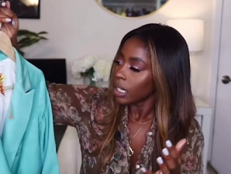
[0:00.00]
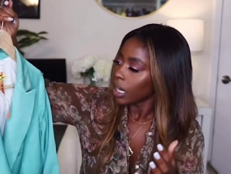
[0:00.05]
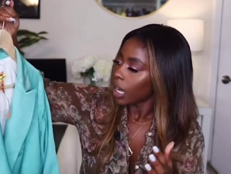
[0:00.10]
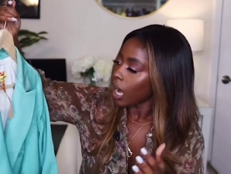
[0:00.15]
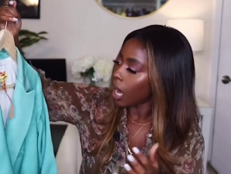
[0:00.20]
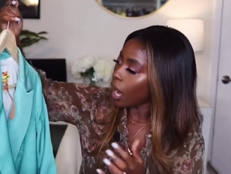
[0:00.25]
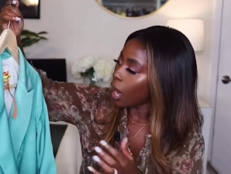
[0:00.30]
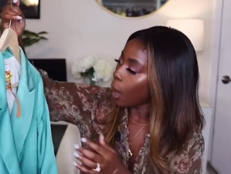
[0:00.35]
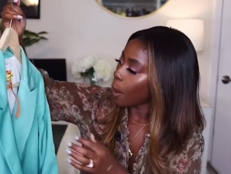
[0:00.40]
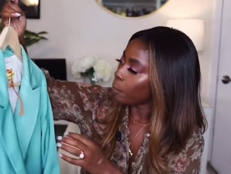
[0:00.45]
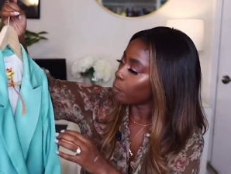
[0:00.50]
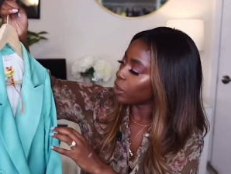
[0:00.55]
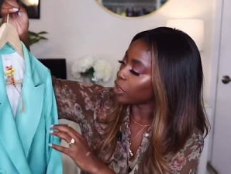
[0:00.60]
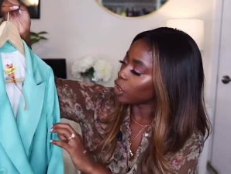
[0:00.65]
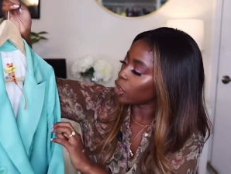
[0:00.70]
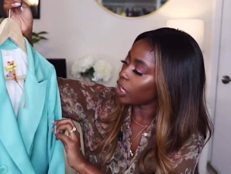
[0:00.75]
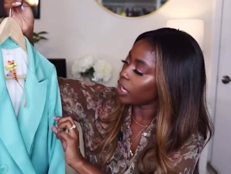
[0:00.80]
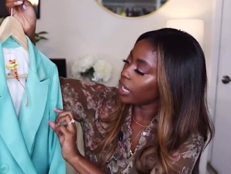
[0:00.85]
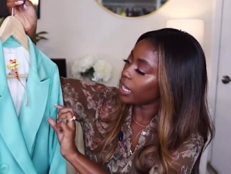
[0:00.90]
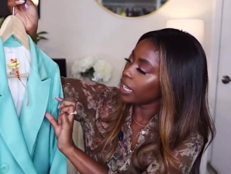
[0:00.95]

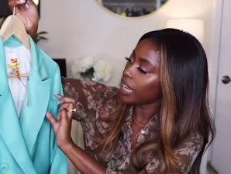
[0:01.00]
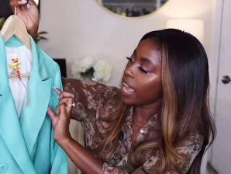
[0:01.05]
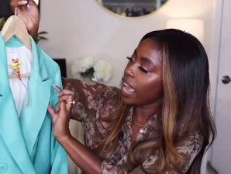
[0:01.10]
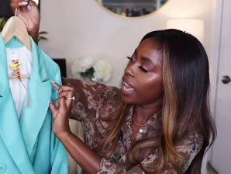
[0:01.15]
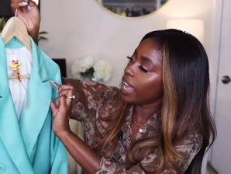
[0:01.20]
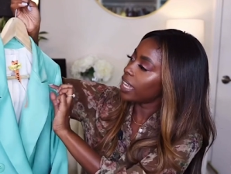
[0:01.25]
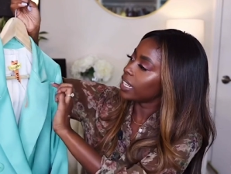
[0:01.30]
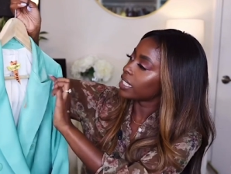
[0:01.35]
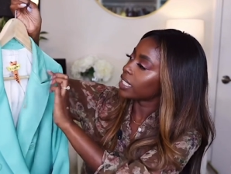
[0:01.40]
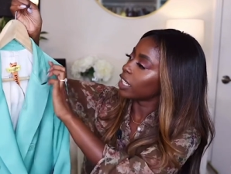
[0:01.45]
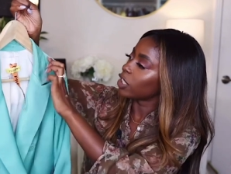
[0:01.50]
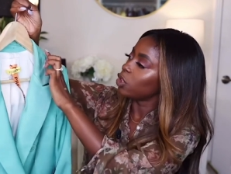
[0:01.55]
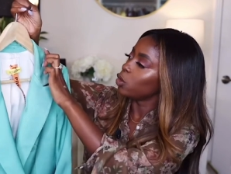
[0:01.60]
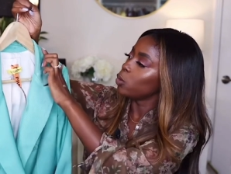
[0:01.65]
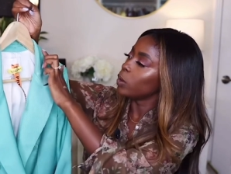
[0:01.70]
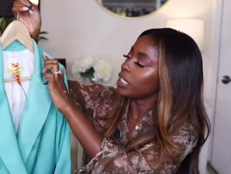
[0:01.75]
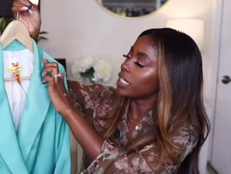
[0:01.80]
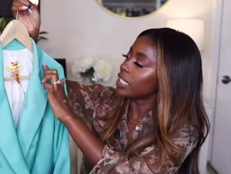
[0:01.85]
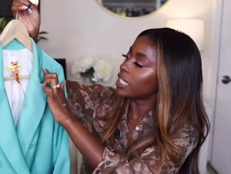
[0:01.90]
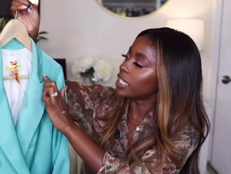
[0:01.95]
But it has, like,
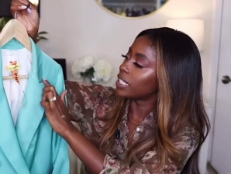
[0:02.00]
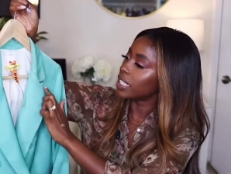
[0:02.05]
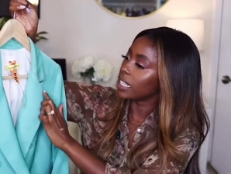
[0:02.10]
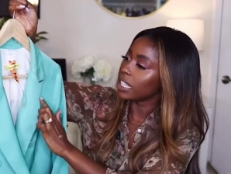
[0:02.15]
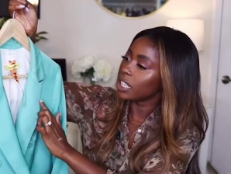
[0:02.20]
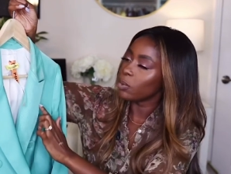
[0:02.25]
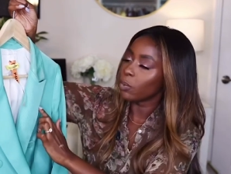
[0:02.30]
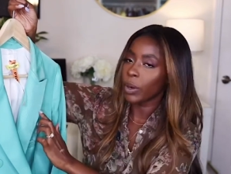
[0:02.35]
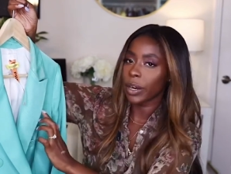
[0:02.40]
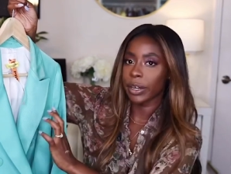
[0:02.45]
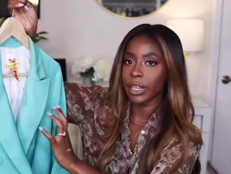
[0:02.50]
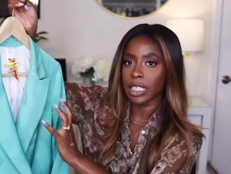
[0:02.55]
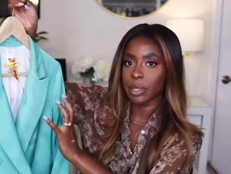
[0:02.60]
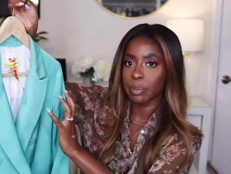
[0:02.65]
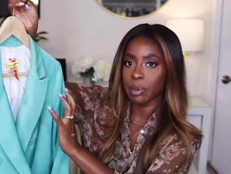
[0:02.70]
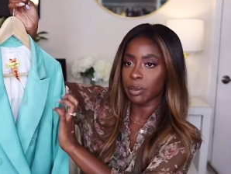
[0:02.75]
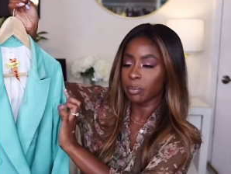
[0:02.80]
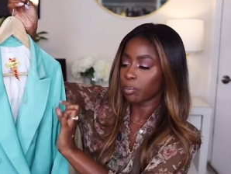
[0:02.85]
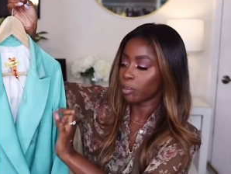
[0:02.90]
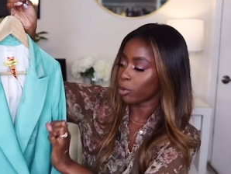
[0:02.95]
you can see where it's
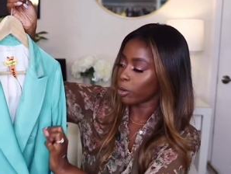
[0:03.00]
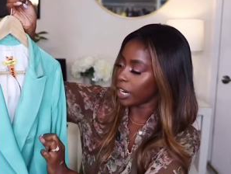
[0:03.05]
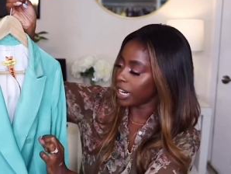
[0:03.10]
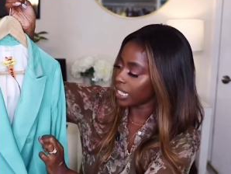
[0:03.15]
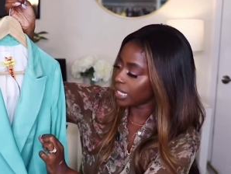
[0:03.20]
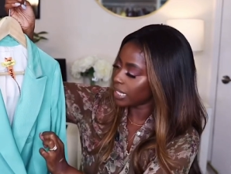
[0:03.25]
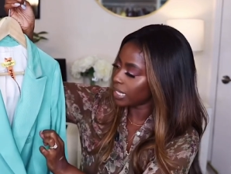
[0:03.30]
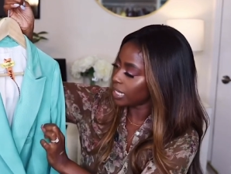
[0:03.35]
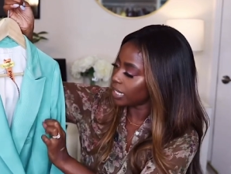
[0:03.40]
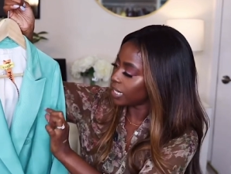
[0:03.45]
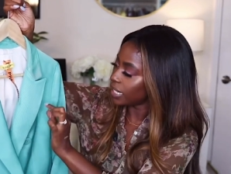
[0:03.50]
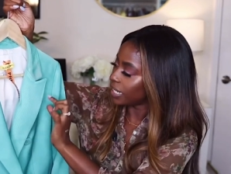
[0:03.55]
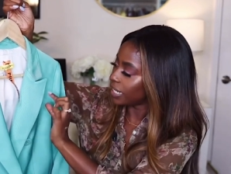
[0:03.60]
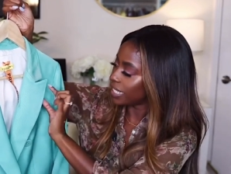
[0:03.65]
been pressed.